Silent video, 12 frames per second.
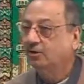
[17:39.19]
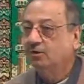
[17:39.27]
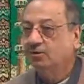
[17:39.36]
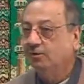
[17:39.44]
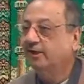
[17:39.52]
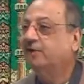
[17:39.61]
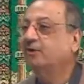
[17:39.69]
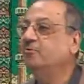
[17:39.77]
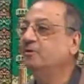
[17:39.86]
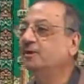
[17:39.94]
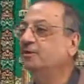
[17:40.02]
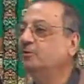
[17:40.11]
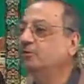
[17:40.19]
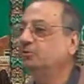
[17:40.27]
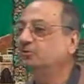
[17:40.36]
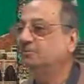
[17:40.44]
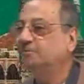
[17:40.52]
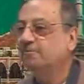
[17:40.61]
Okay, give me the
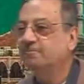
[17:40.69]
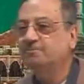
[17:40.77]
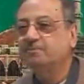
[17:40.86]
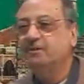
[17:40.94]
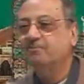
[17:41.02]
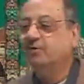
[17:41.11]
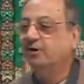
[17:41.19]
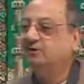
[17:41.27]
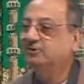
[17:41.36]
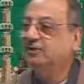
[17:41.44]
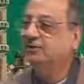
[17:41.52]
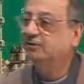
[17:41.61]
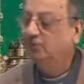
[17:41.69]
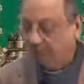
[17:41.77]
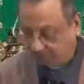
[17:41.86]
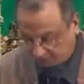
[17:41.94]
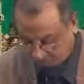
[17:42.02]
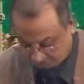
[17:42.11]
news. What is the news?